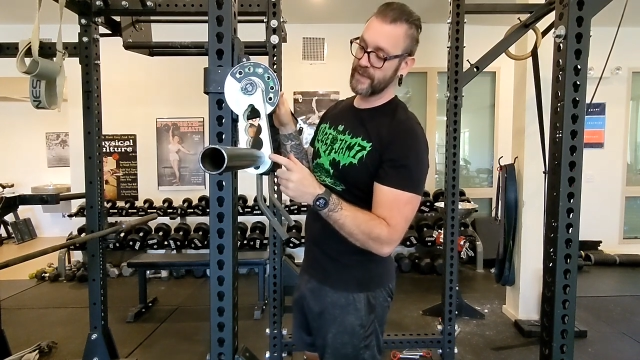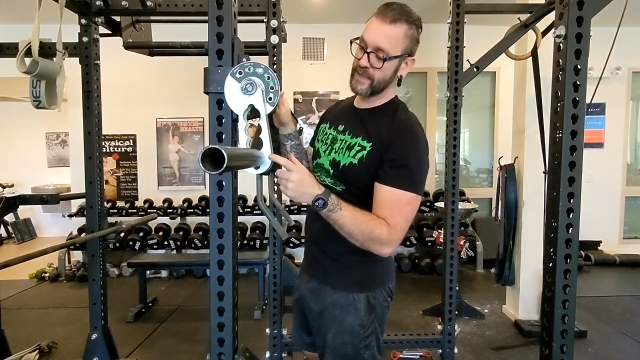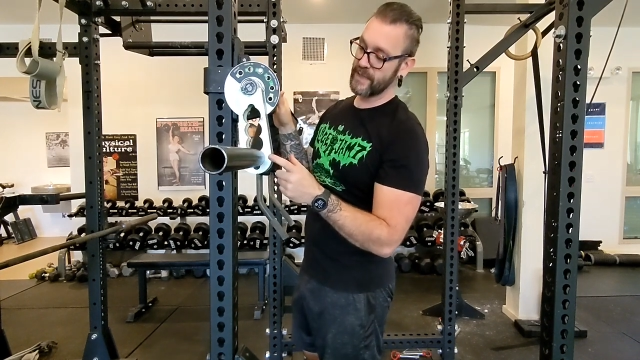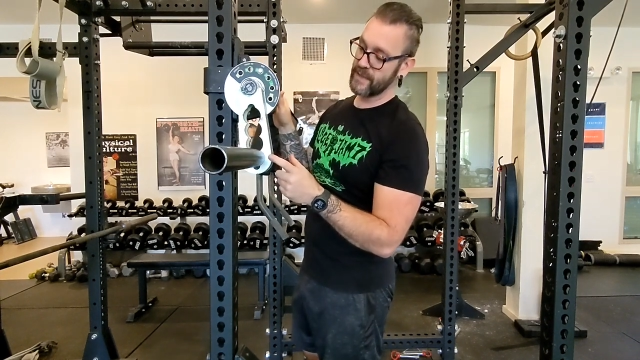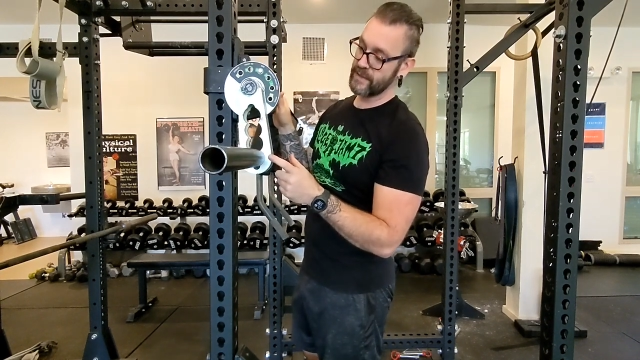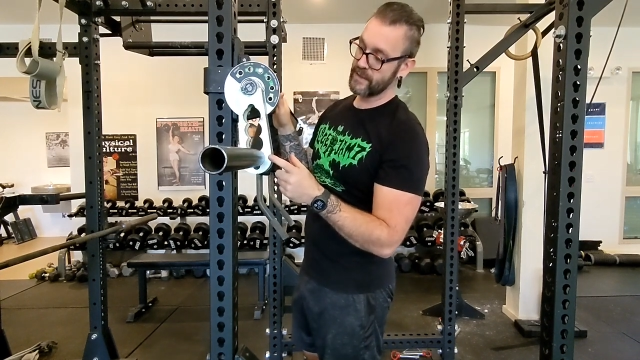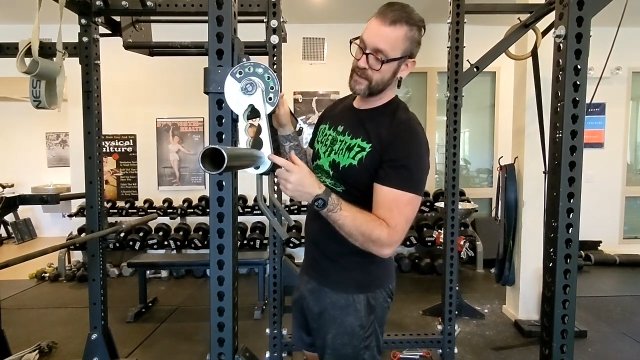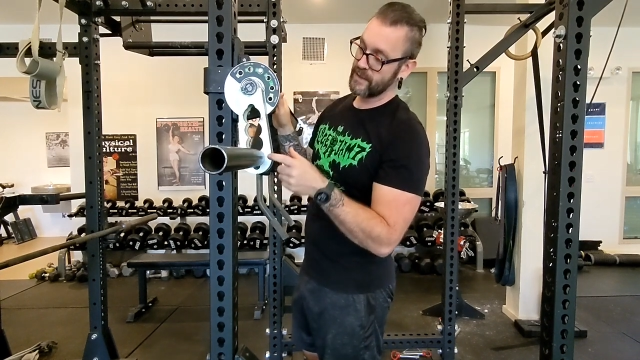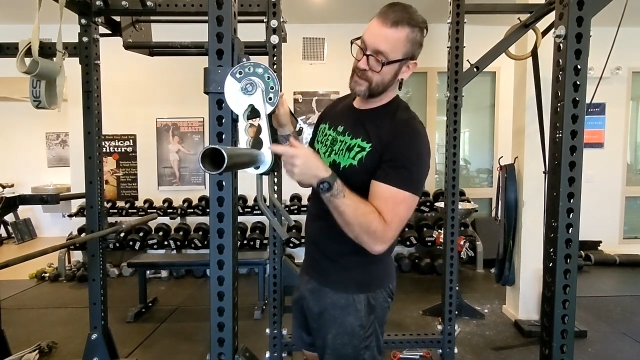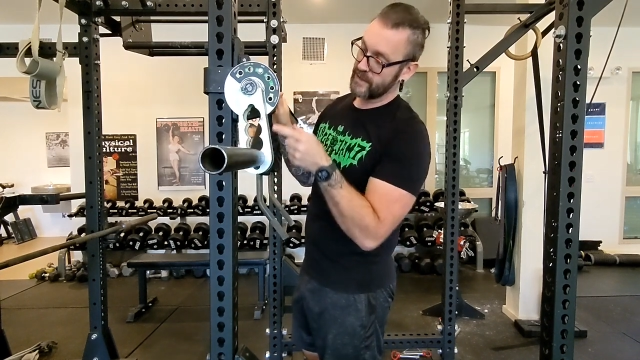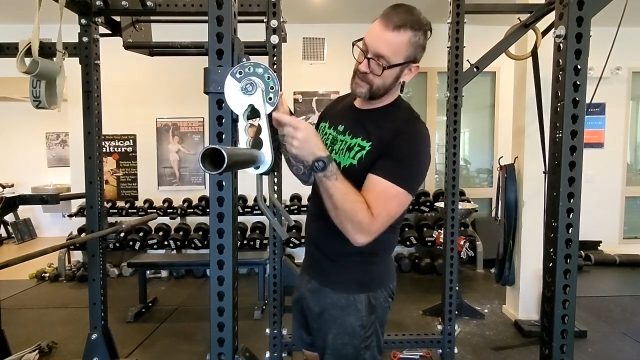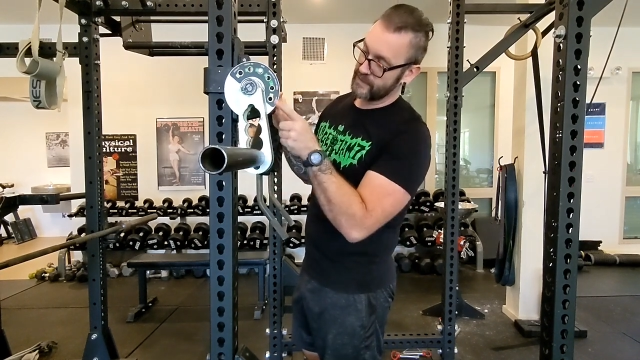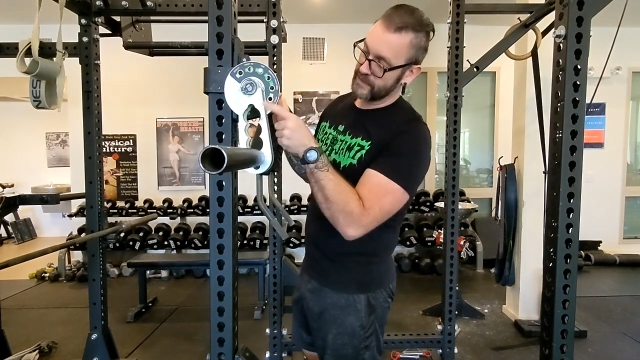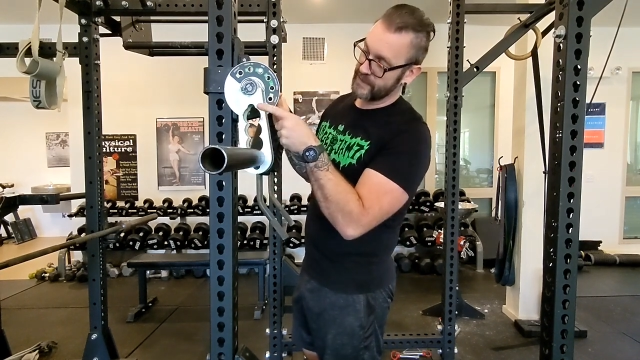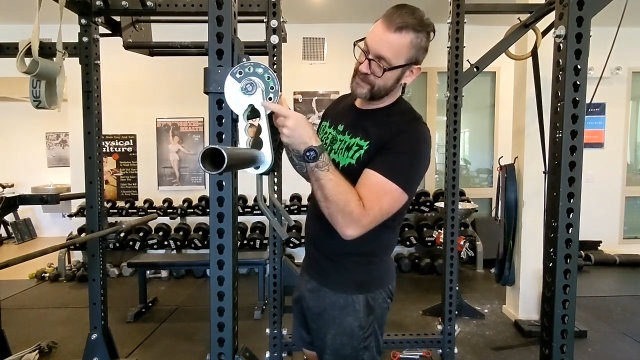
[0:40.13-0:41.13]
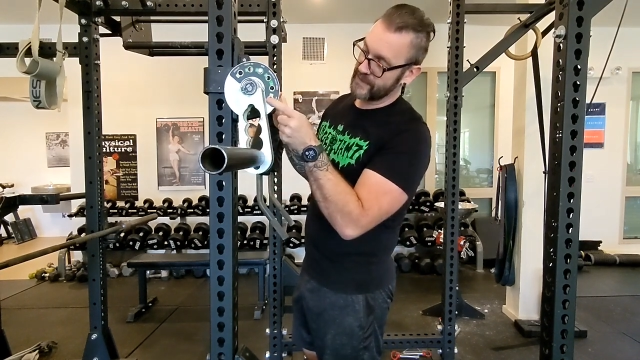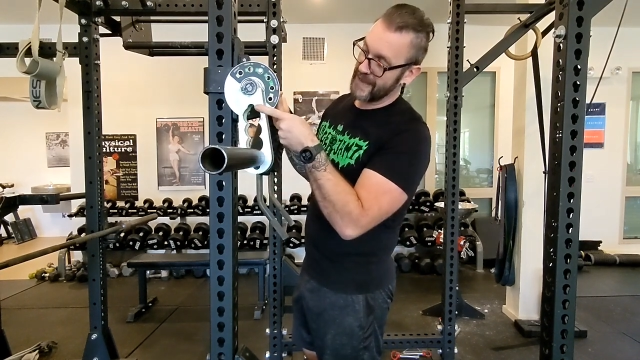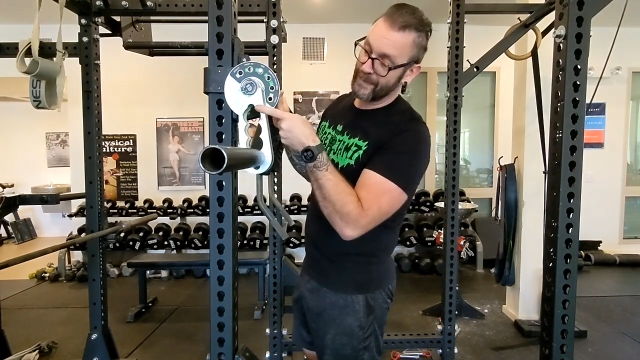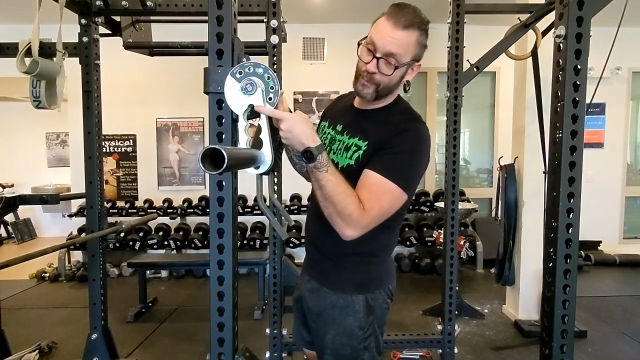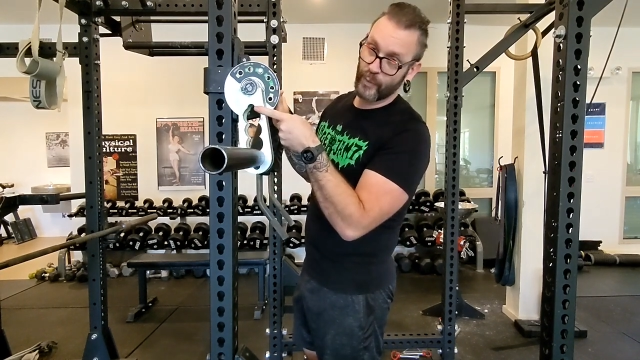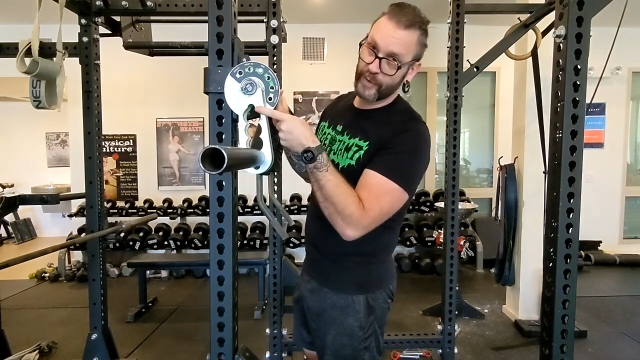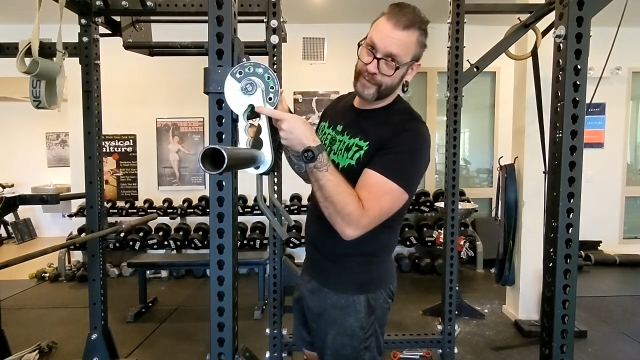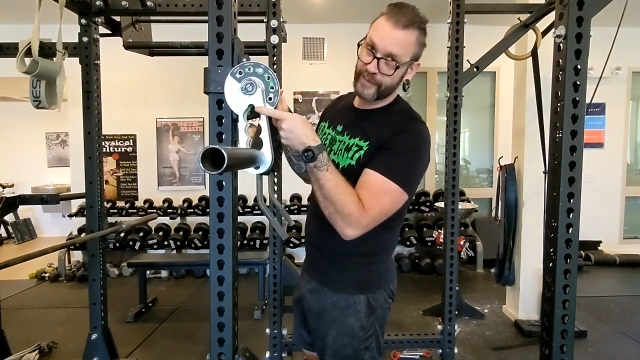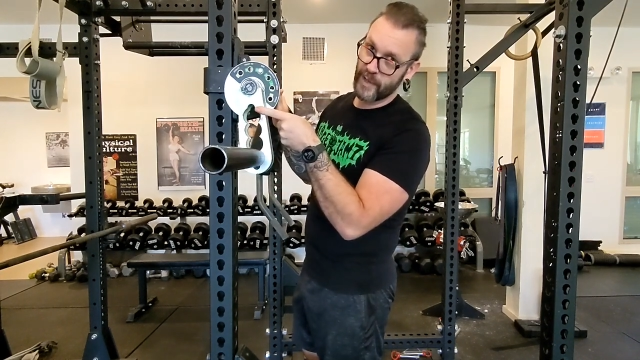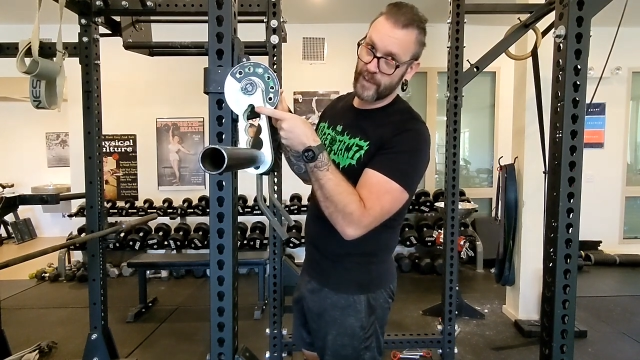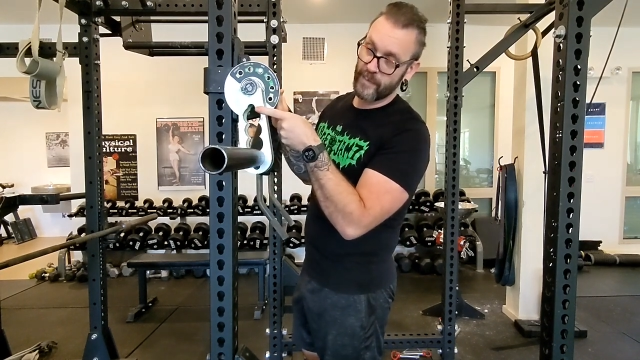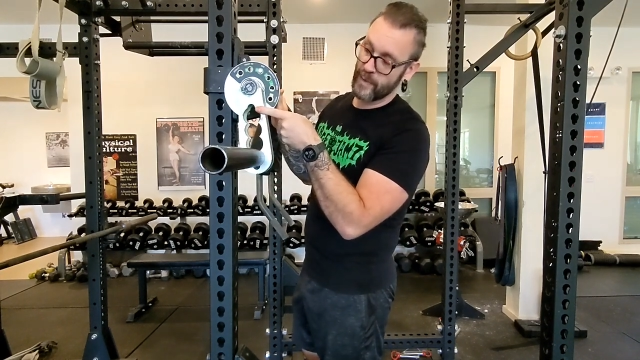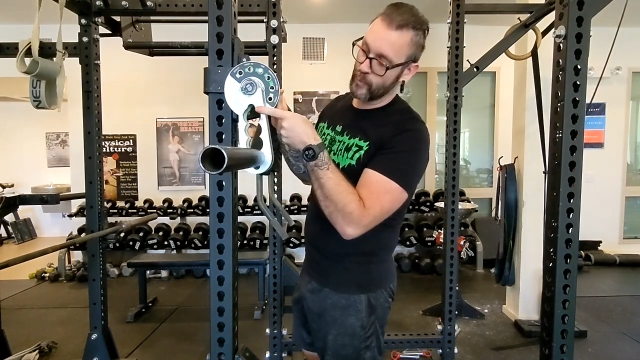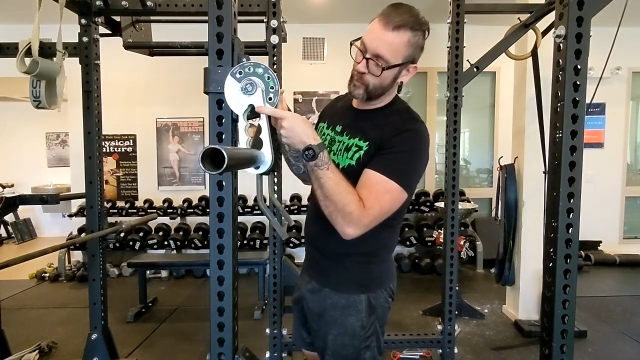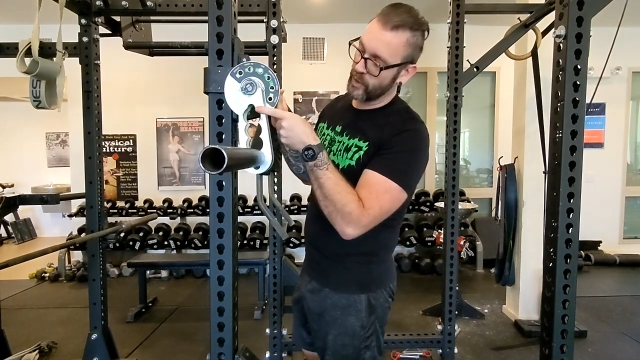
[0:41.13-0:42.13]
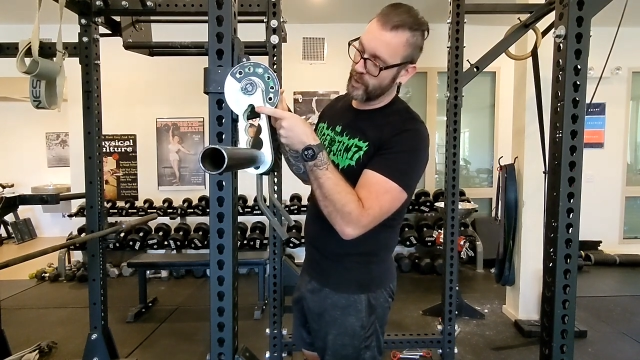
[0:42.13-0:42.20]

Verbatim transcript: there. The top one's gonna be